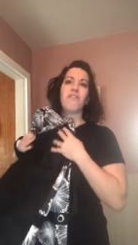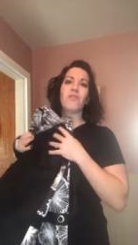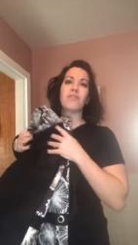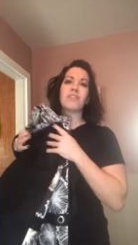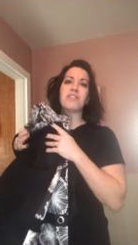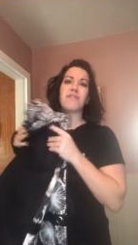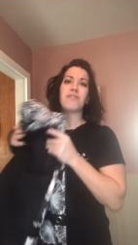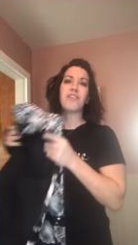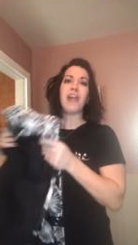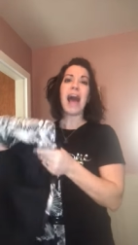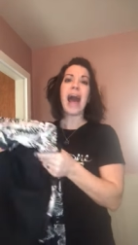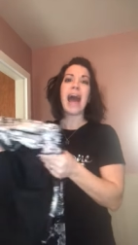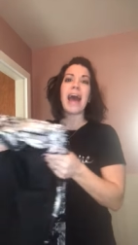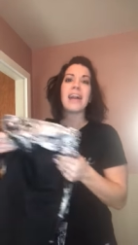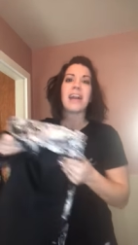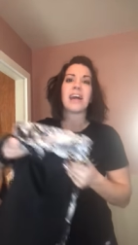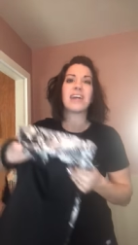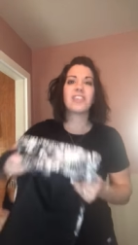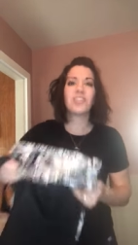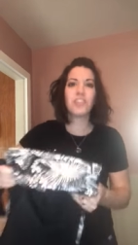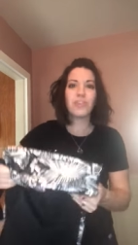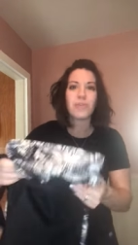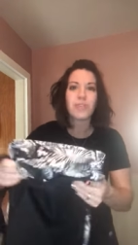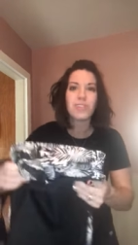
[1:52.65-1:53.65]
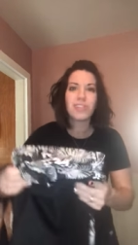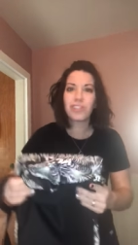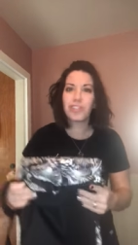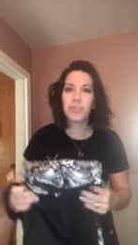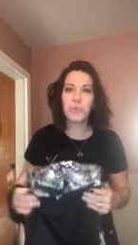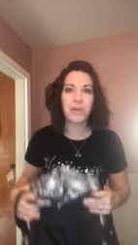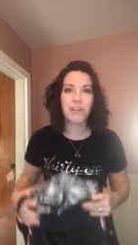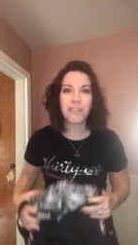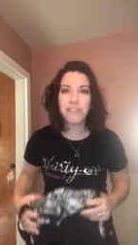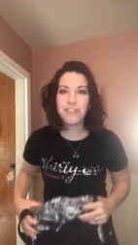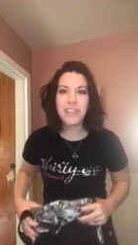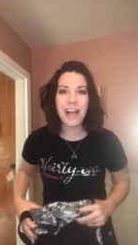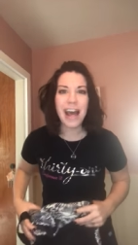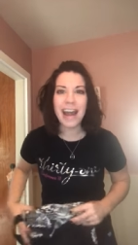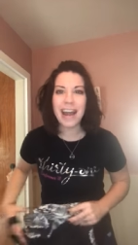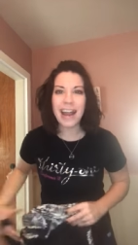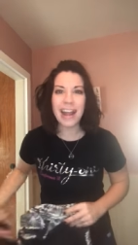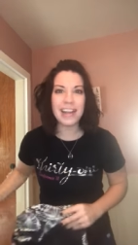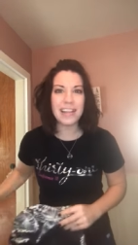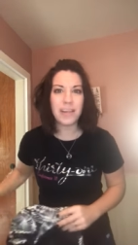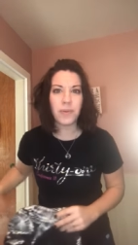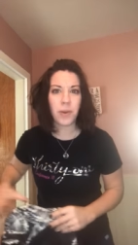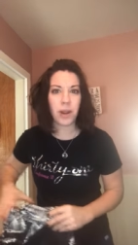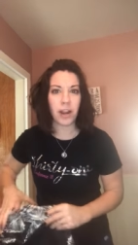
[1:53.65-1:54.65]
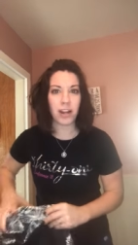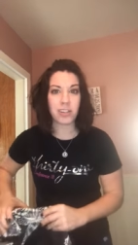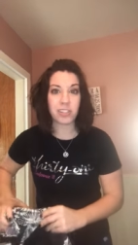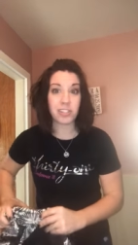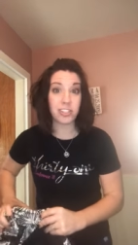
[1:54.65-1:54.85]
folds flat. And so you can store it flat anywhere.